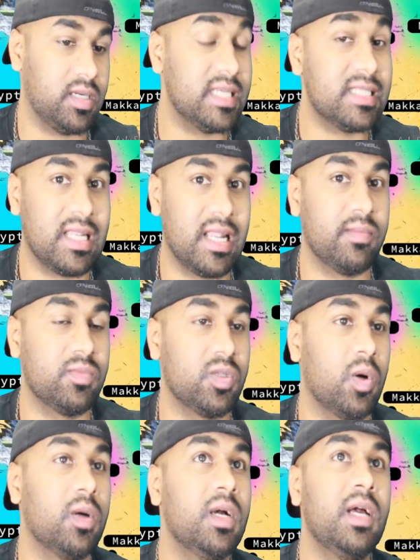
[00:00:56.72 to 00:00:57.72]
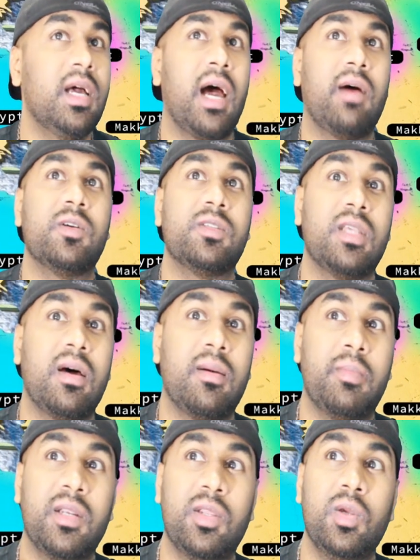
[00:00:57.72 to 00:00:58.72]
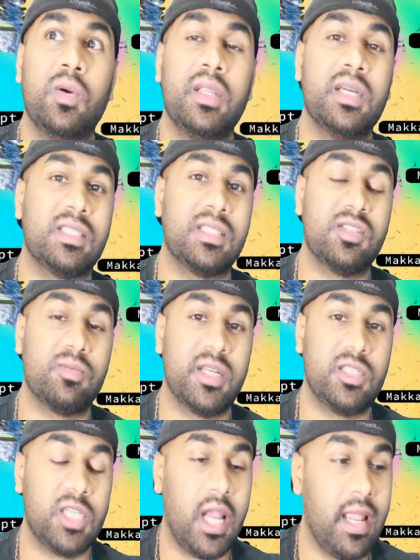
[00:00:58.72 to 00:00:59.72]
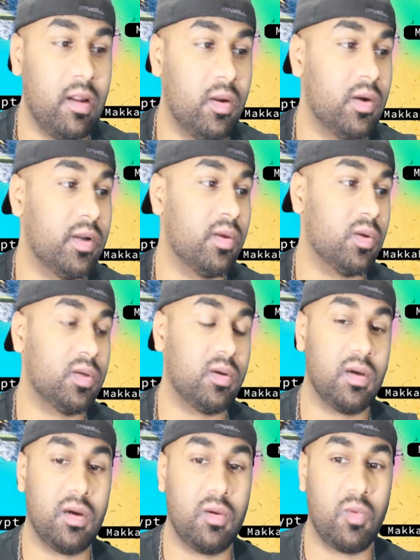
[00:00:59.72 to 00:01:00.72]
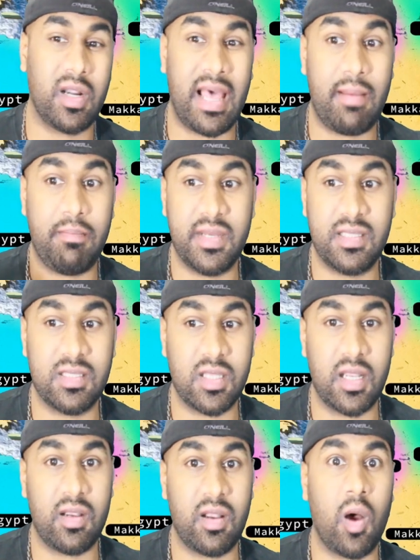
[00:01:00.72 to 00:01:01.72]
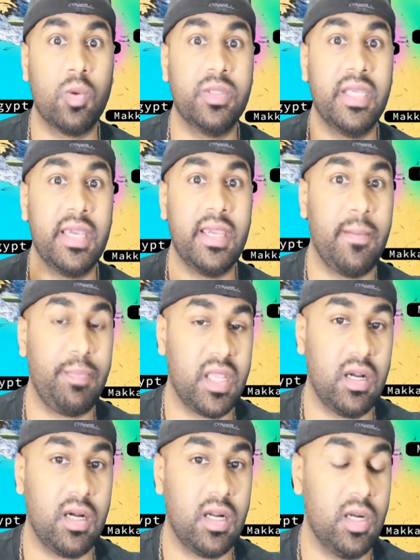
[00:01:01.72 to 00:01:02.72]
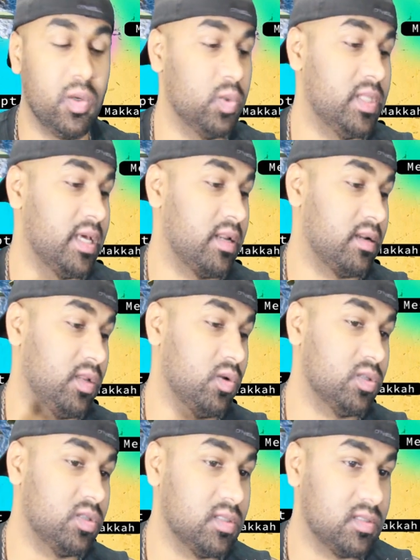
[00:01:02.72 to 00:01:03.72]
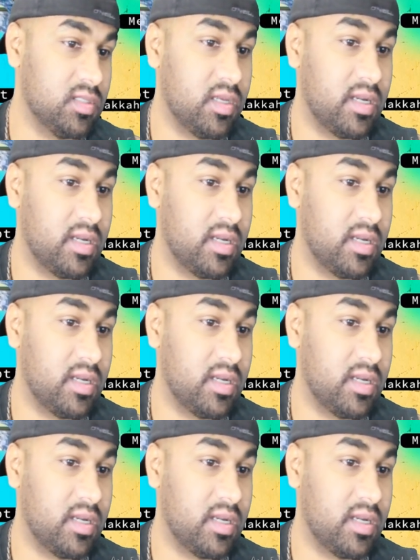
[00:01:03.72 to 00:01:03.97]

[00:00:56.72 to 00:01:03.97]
Islam. So I was a bit curious since my childhood, what happens and how they do their those